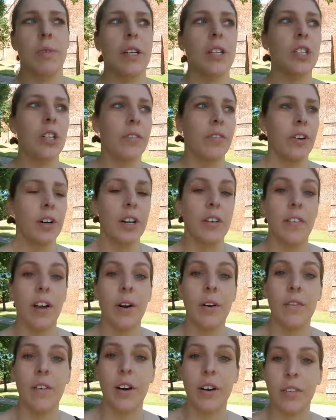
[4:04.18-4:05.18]
mentioned for the
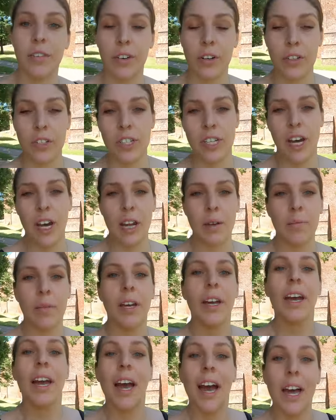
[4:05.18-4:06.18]
very, very first time.
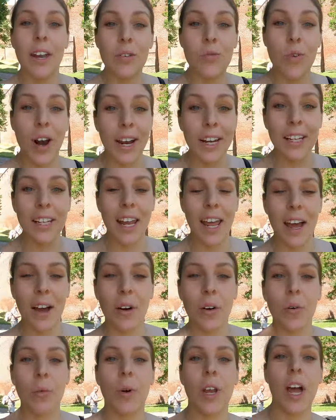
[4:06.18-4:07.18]
And right
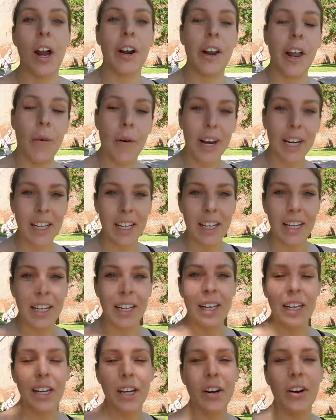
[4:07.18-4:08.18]
now we are directly
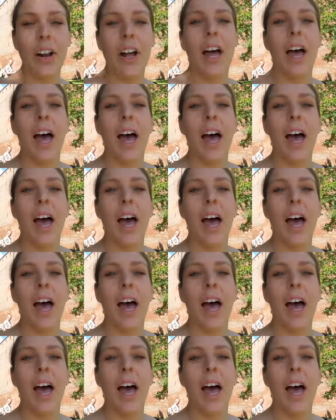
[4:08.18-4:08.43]
here